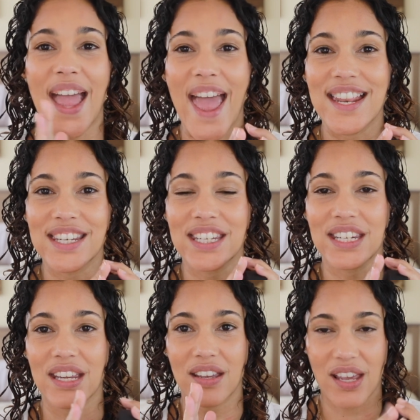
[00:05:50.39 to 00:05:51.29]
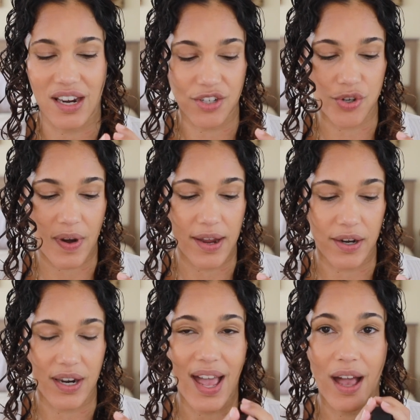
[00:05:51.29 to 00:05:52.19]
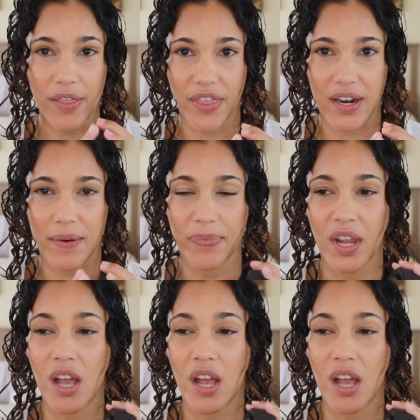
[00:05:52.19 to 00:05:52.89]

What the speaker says: any hair dryer out there.